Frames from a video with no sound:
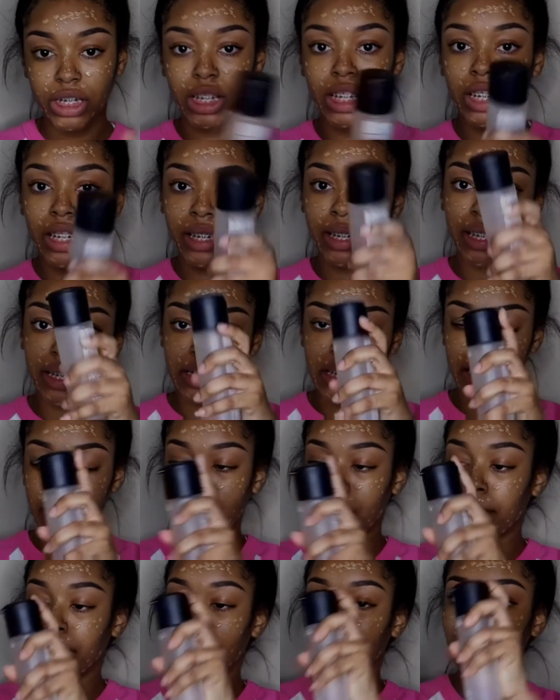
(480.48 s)
and I take my
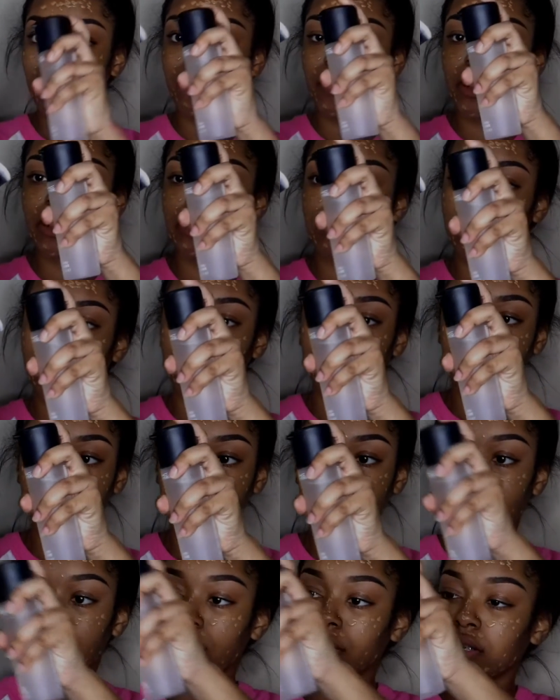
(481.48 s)
MAC Fix
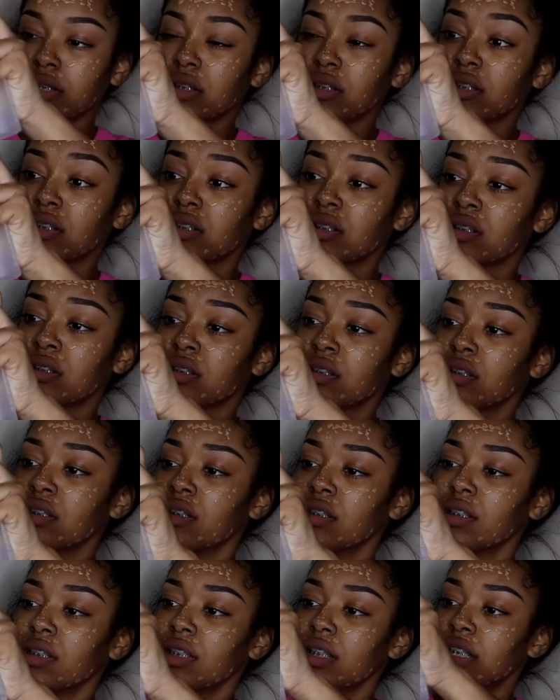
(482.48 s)
Plus
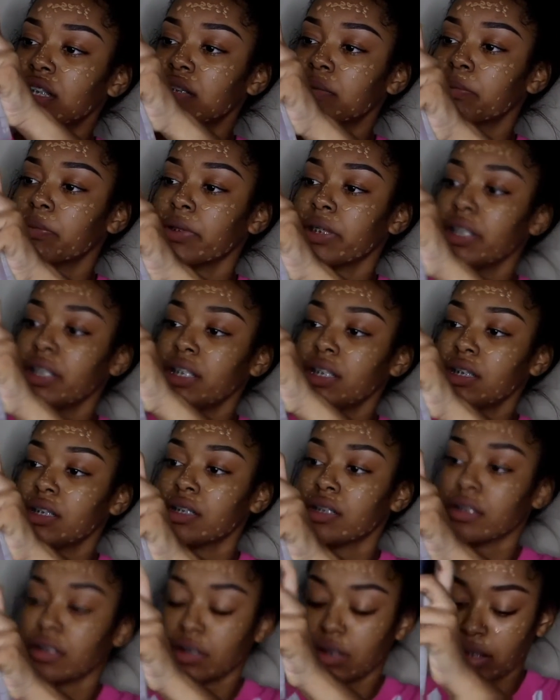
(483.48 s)
and I spray it
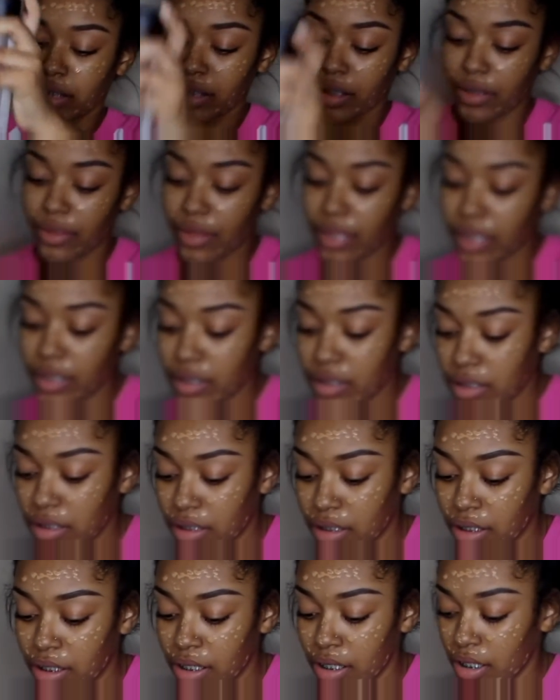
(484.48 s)
like that
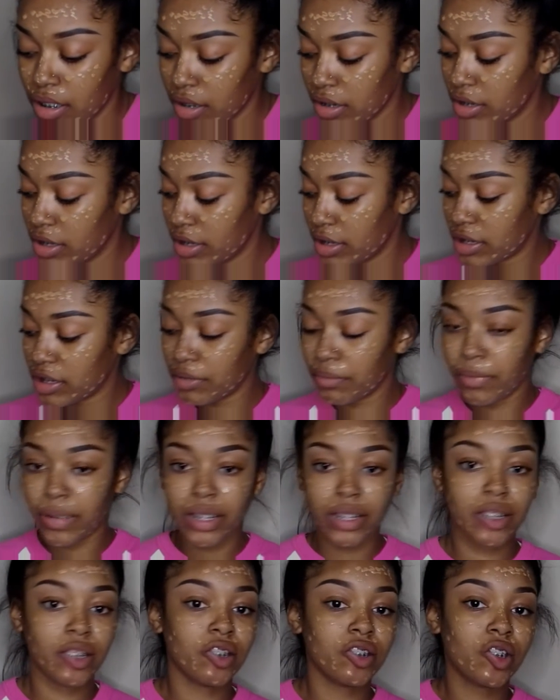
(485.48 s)
just to make
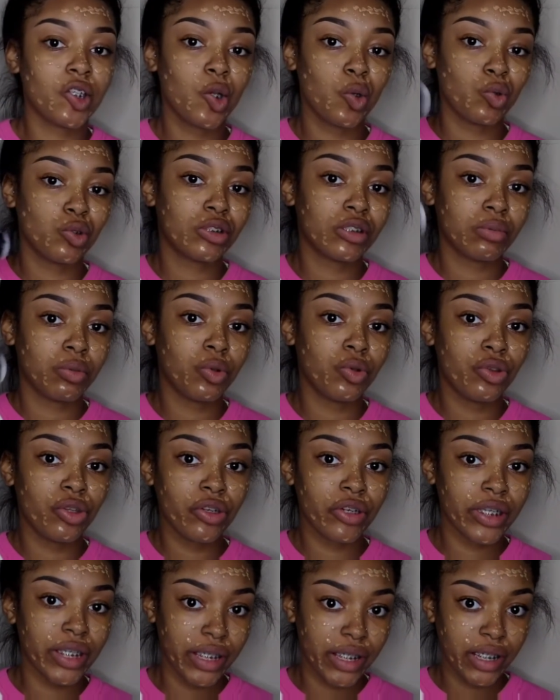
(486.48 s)
it go smoother
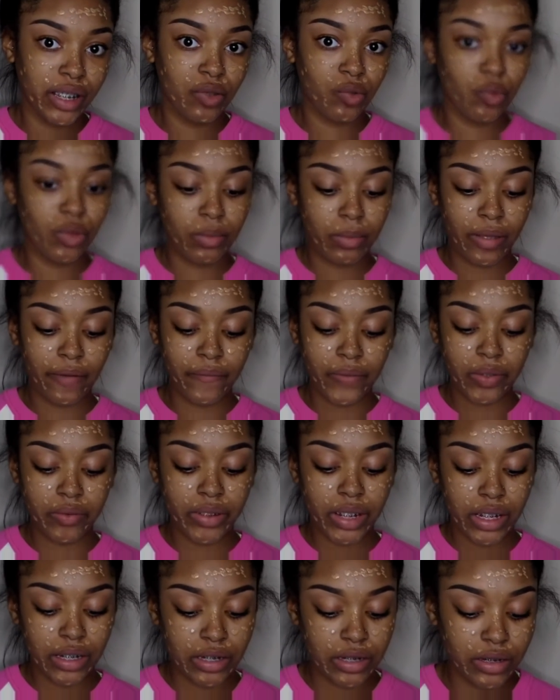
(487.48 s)
in with my
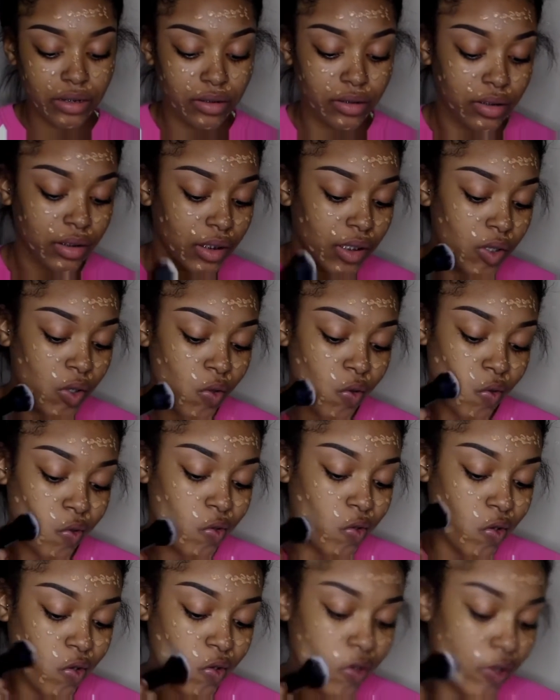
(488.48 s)
foundation, and
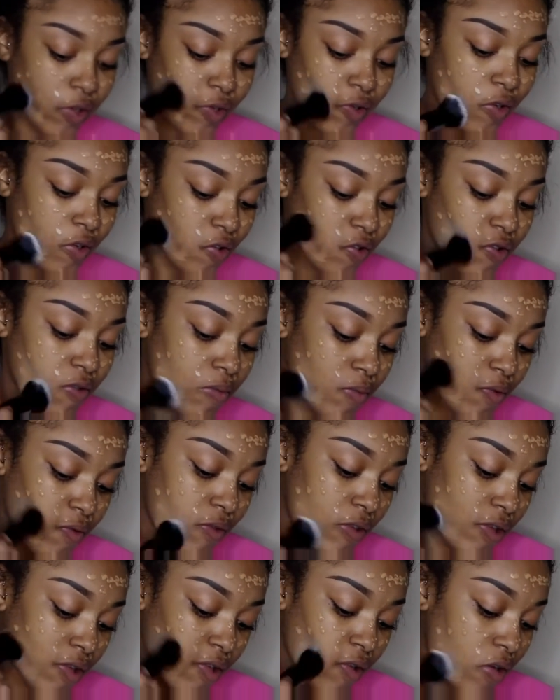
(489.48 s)
then I just smooth it
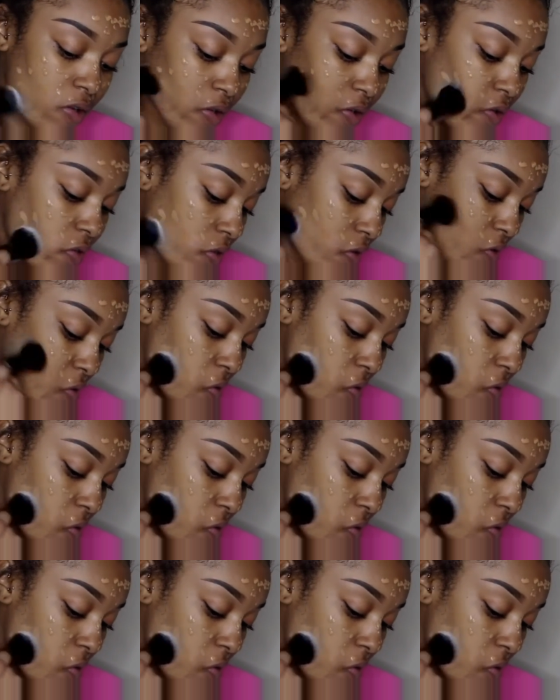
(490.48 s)
in like this.